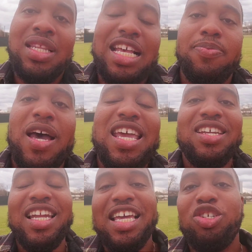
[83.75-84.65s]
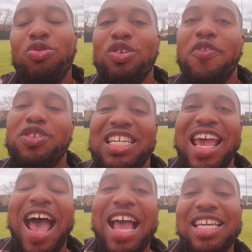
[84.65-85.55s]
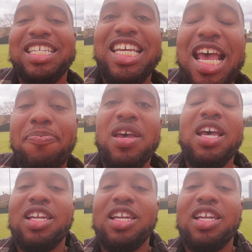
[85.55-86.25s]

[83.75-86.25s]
That's about it. Layn Turo University hack and tip.